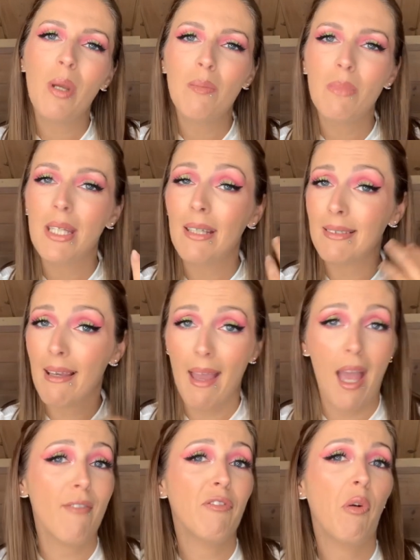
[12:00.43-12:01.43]
because I
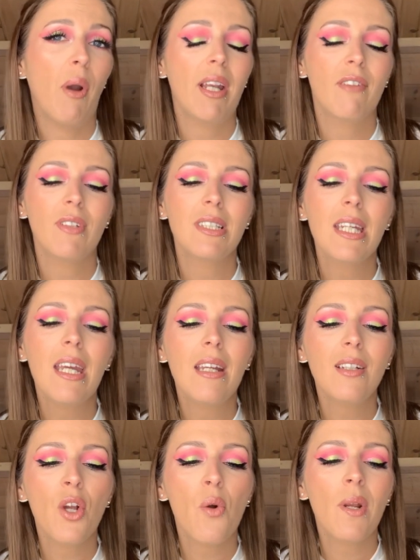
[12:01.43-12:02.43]
have quite of a
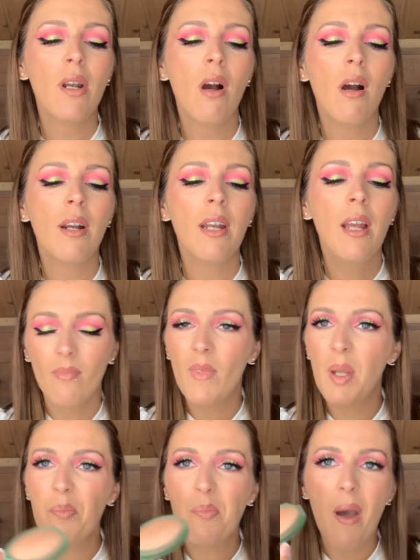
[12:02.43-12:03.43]
tan going on
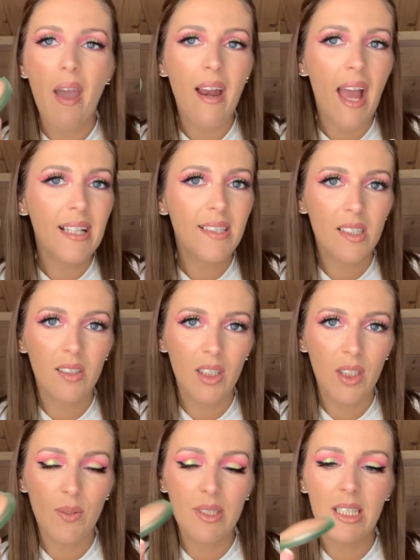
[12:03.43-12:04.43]
but I still
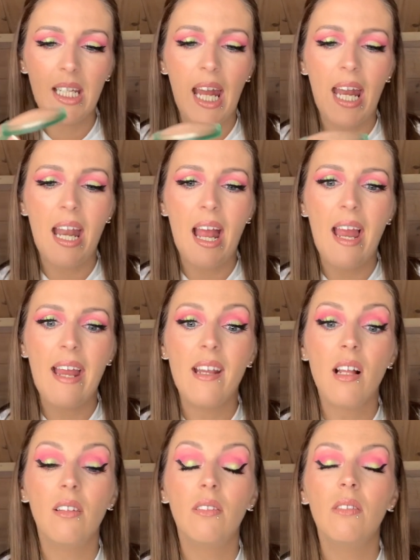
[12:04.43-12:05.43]
use it and I
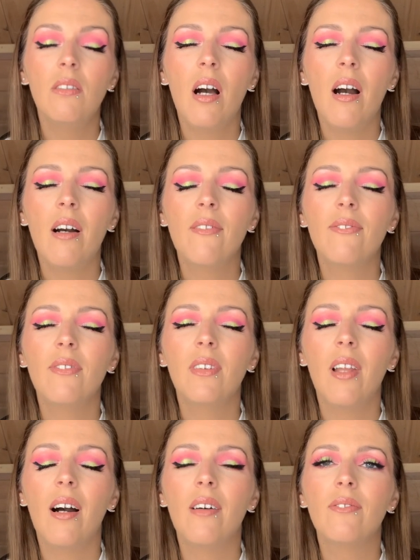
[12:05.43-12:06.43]
love,
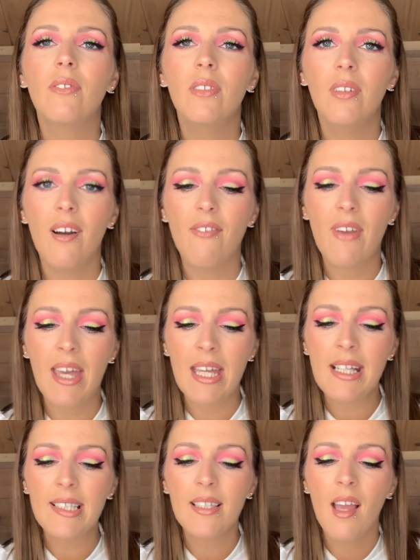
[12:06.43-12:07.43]
love, love
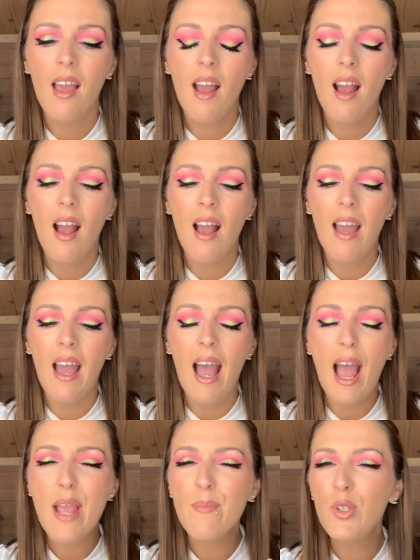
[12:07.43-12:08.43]
it.
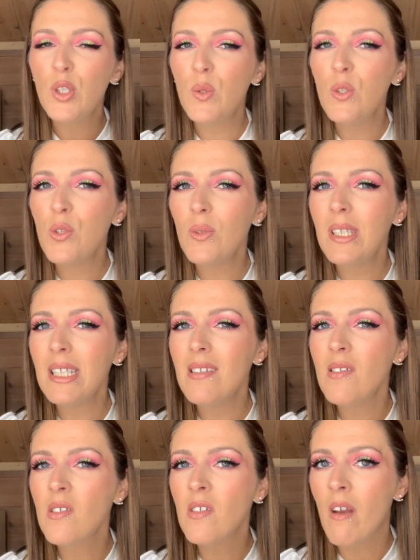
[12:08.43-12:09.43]
I'm usually
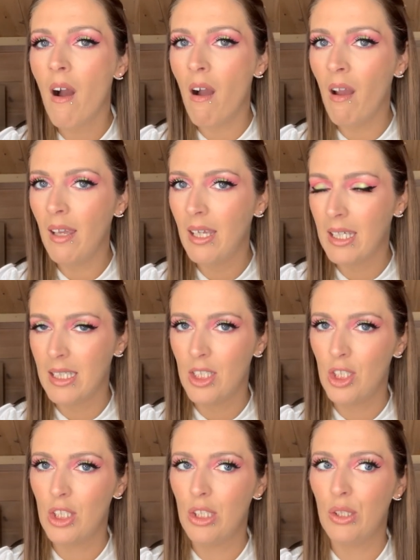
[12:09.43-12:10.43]
not
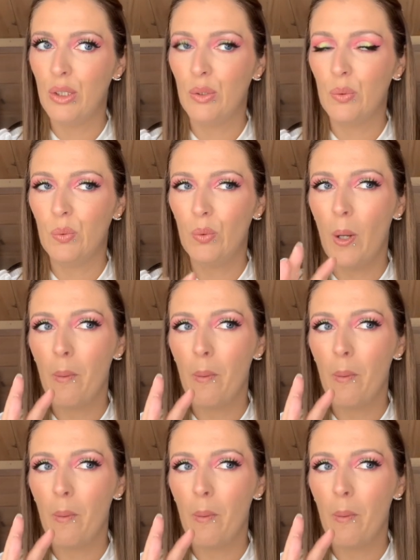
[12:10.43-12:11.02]
into